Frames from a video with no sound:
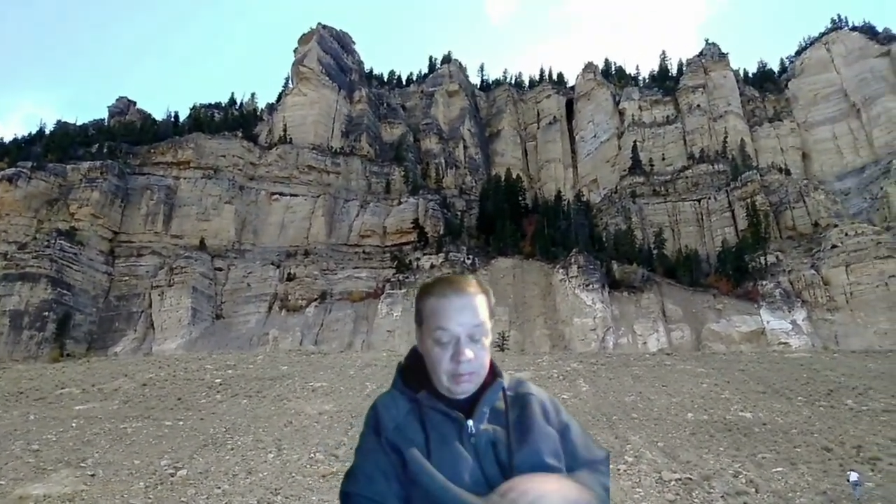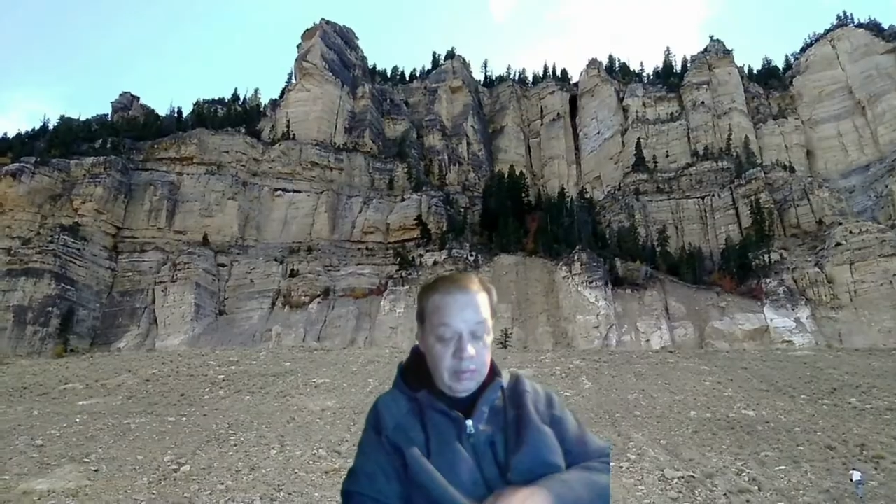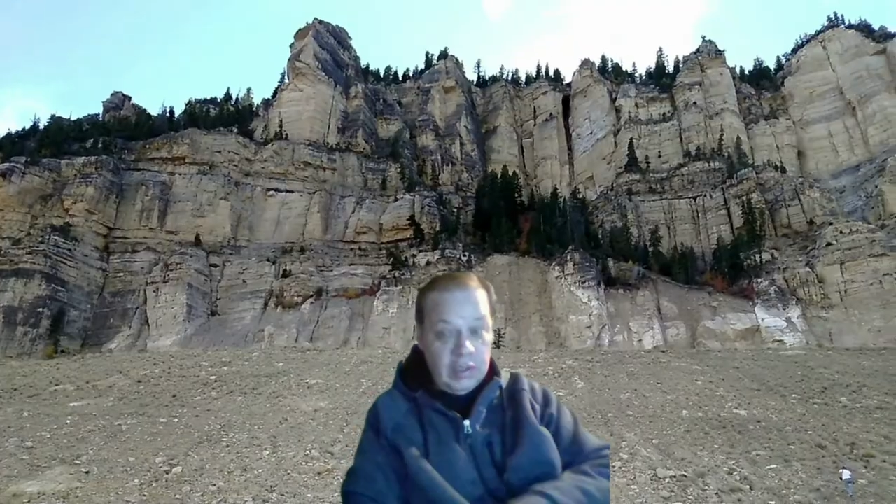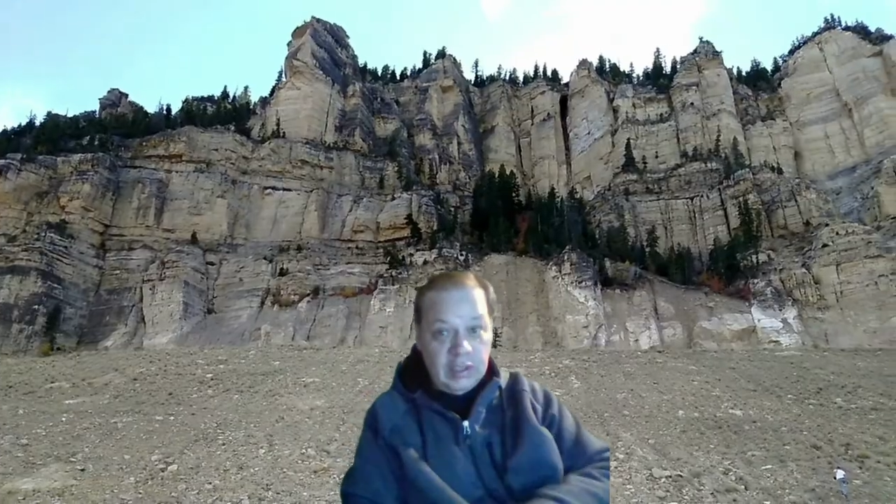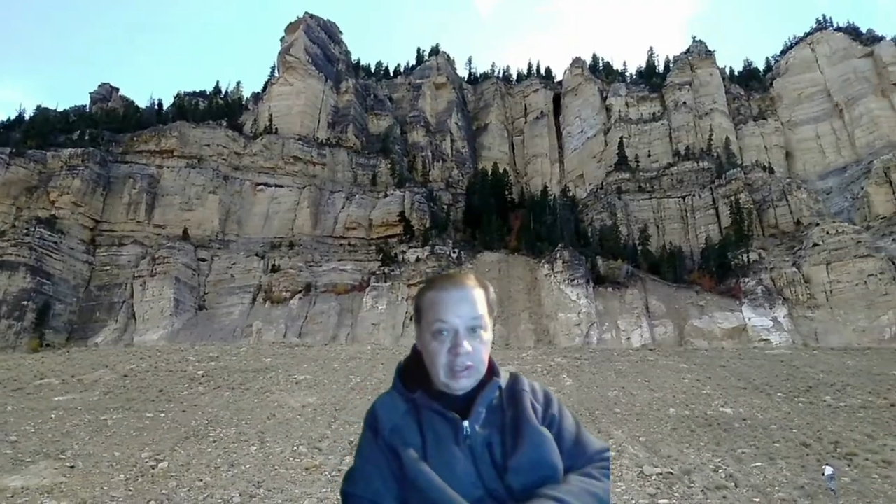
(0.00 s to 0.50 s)

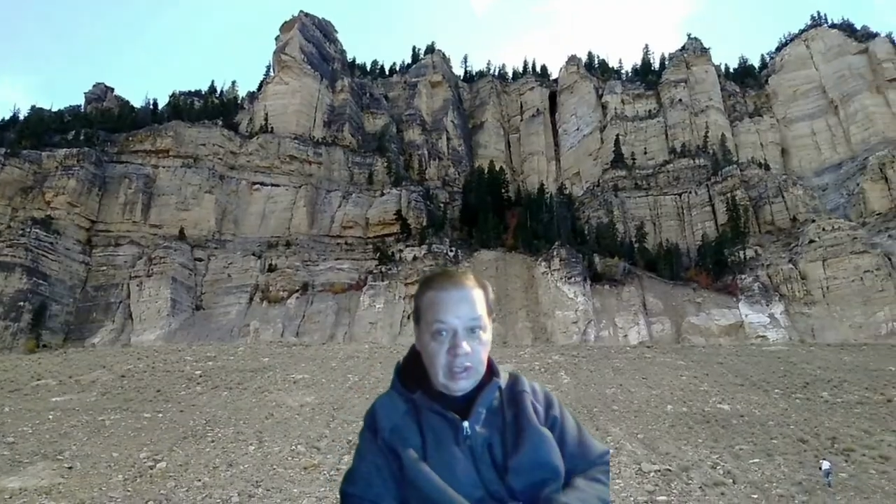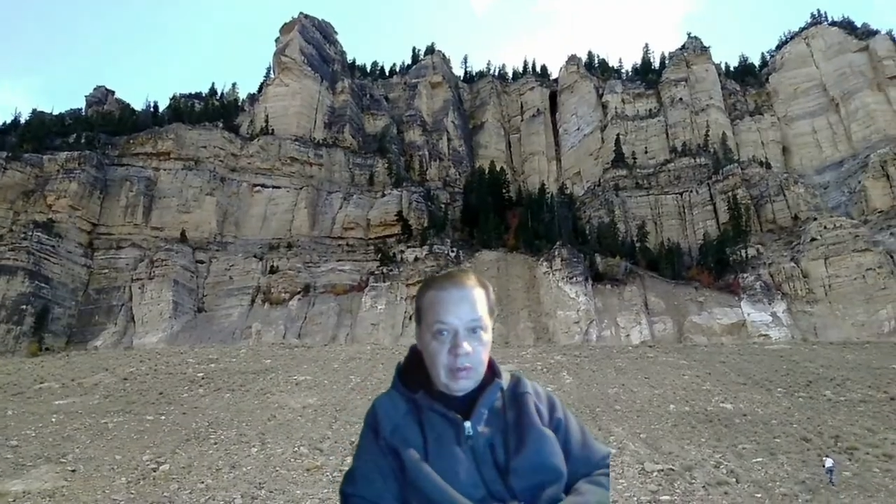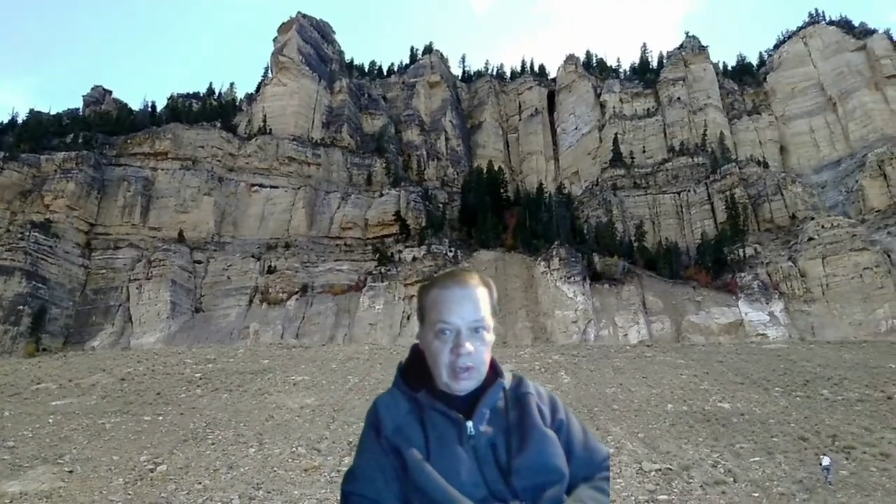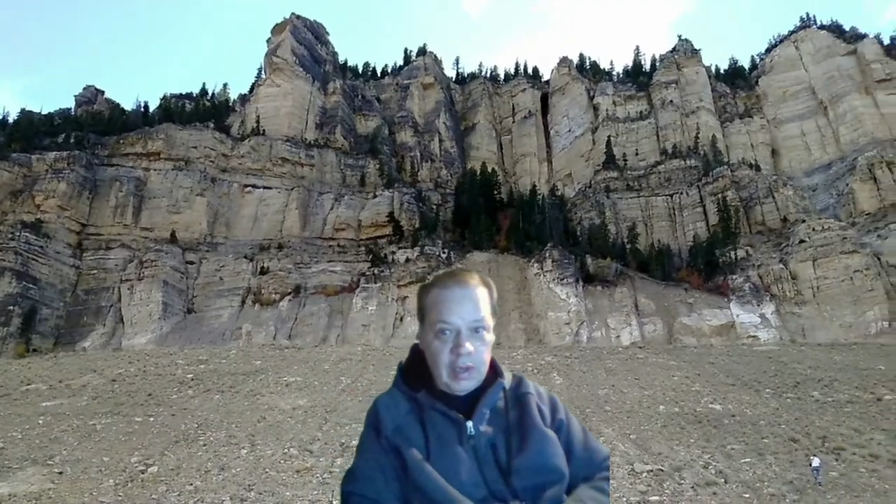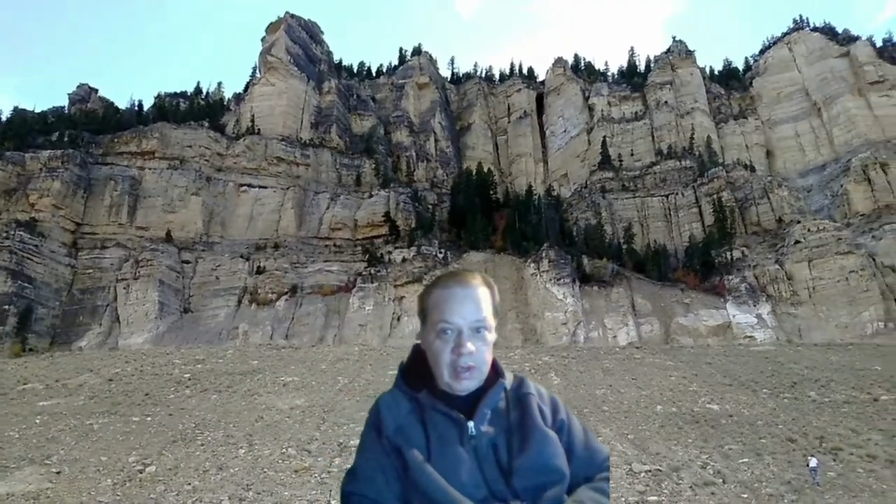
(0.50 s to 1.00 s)
Let's see, I
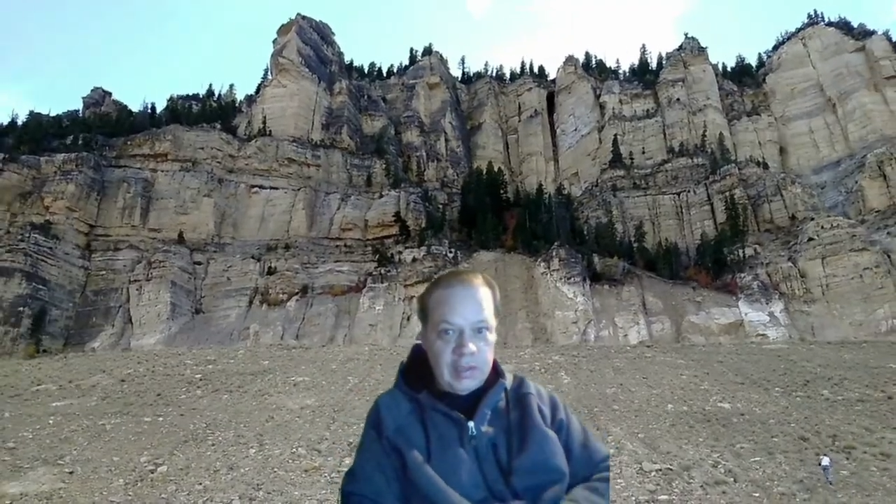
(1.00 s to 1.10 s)
got his